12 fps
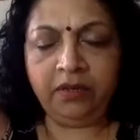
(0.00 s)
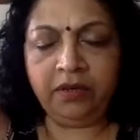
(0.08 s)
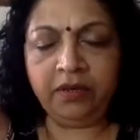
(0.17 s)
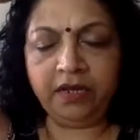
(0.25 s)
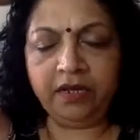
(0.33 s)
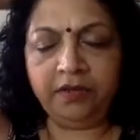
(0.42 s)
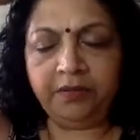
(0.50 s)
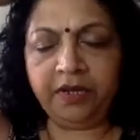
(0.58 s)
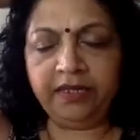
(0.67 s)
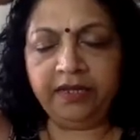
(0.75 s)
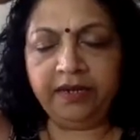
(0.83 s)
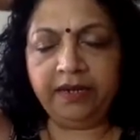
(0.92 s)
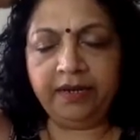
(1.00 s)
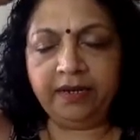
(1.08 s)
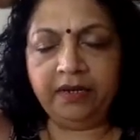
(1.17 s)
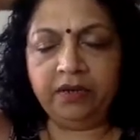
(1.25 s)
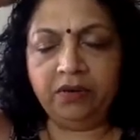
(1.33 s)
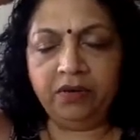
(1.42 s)
Take a breath and let it
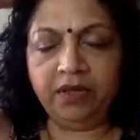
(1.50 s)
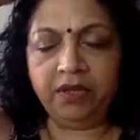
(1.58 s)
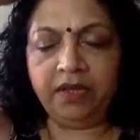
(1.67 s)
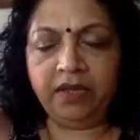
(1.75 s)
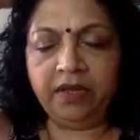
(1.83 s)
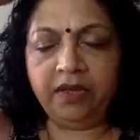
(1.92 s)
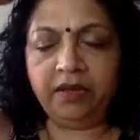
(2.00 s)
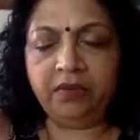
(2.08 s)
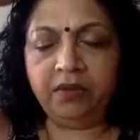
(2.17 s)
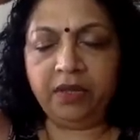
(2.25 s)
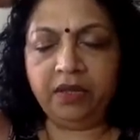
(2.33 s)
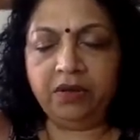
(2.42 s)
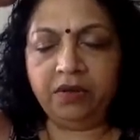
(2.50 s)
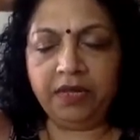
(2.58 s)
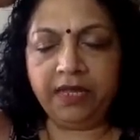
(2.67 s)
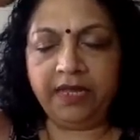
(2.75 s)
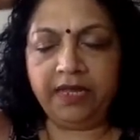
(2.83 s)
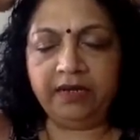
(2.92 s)
go. Here we go
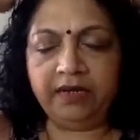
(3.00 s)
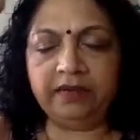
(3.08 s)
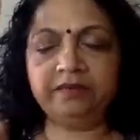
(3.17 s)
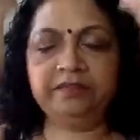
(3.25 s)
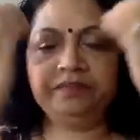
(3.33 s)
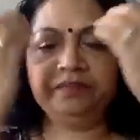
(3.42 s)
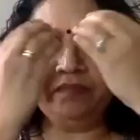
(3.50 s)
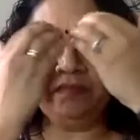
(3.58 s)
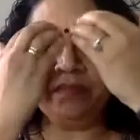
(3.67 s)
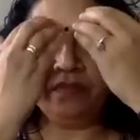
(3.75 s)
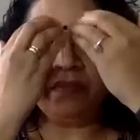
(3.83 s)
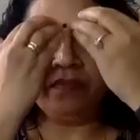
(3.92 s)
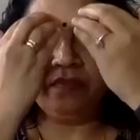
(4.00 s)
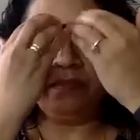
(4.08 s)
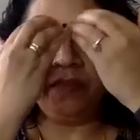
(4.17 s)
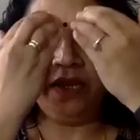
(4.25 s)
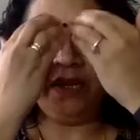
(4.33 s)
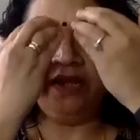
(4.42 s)
again. My
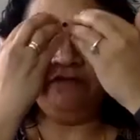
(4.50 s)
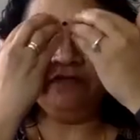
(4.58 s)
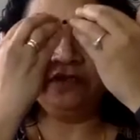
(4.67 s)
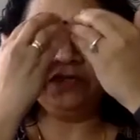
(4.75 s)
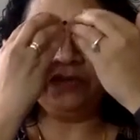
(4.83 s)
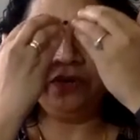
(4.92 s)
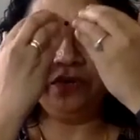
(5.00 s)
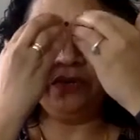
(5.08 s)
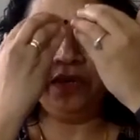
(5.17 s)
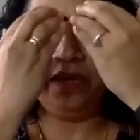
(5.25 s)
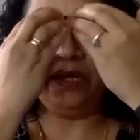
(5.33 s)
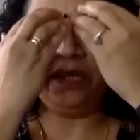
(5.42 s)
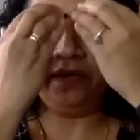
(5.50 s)
life is screwed again.